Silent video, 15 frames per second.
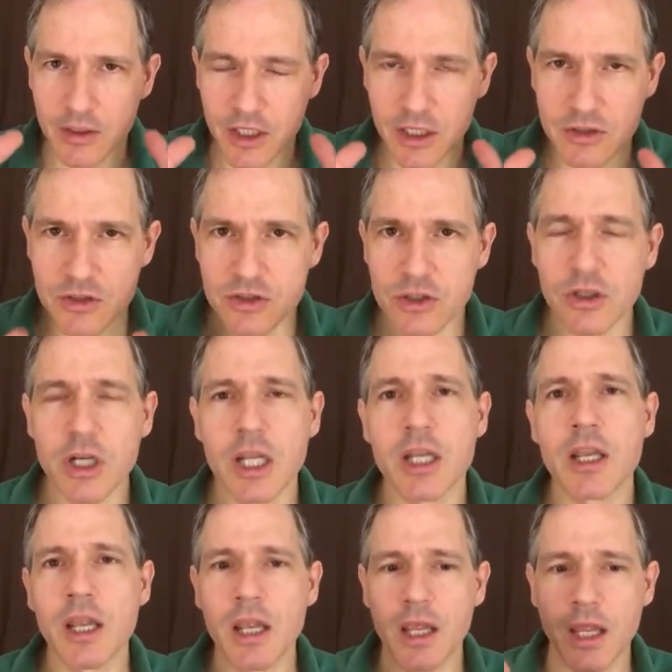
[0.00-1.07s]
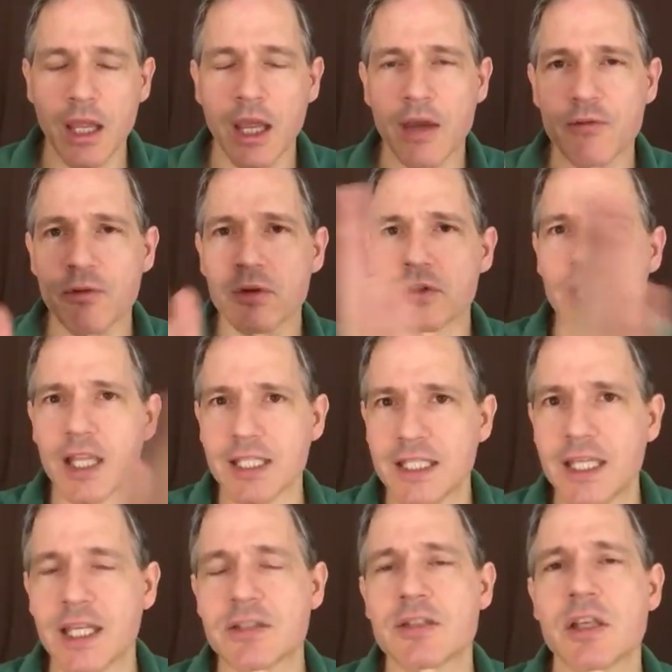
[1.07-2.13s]
concerted, effort that
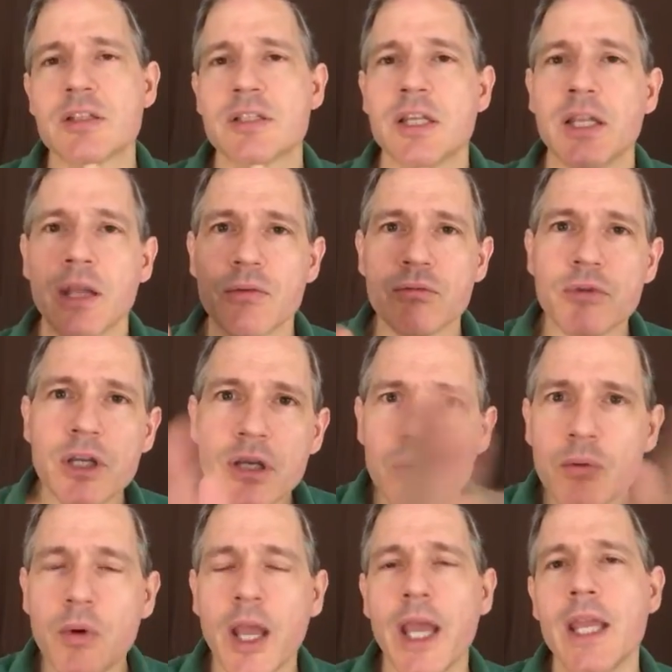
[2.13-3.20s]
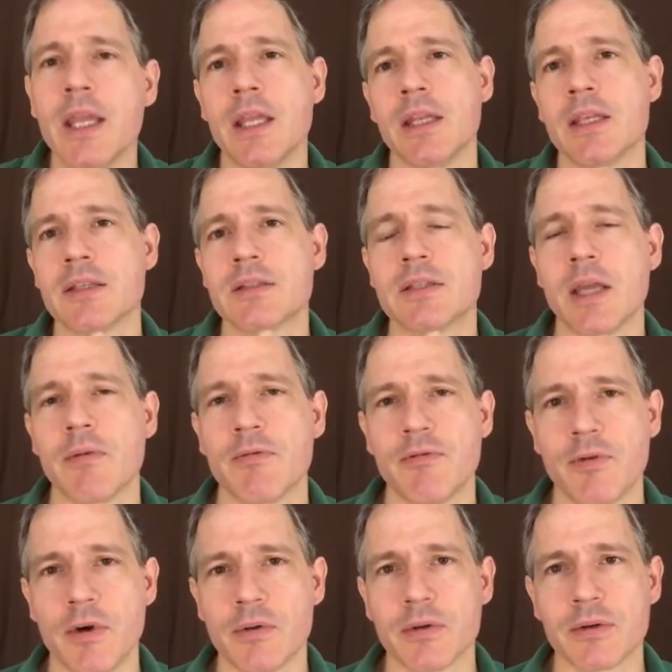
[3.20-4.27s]
gets us in a real way in a step
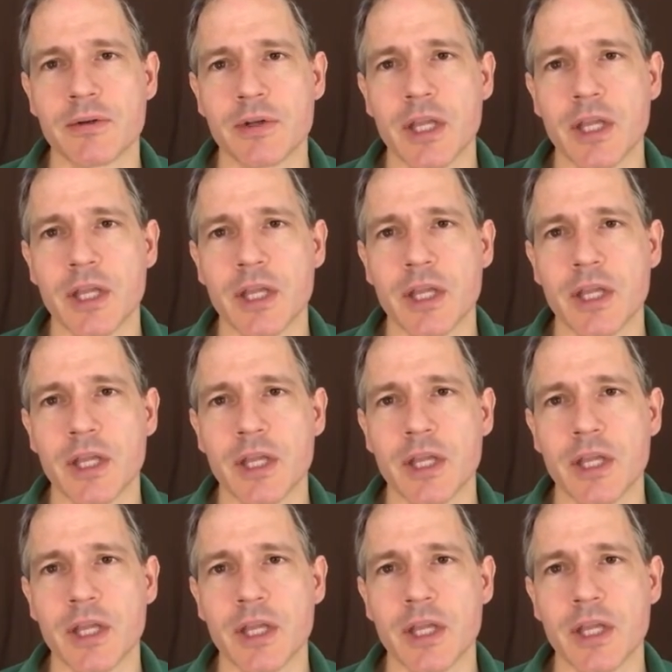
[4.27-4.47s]
forward.